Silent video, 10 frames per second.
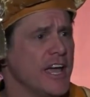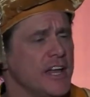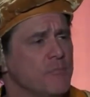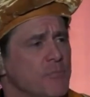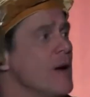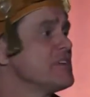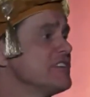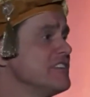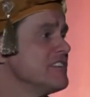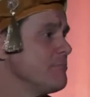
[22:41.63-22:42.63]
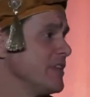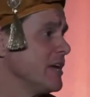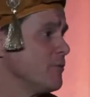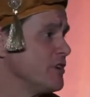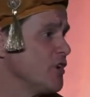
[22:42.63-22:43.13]
and promises
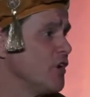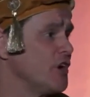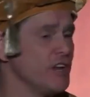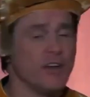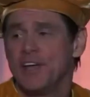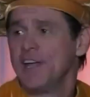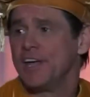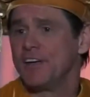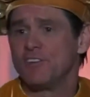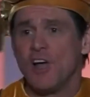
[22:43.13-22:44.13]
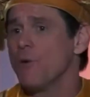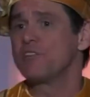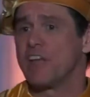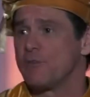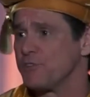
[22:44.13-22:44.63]
something in return, and she
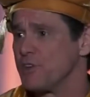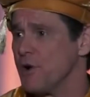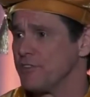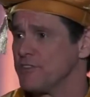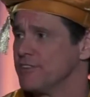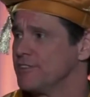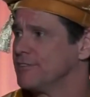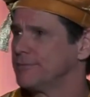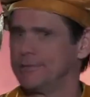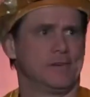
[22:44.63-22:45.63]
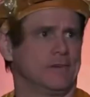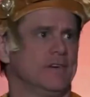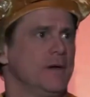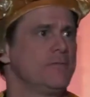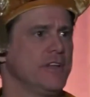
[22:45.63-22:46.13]
always gets what she wants. Well,
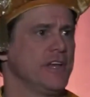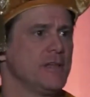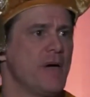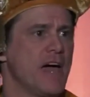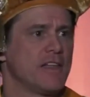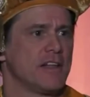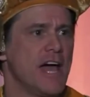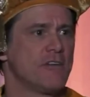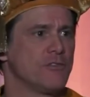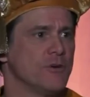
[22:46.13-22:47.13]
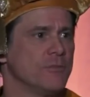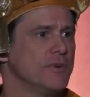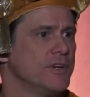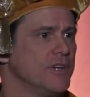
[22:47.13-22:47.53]
I'm sitting at the back of the classroom,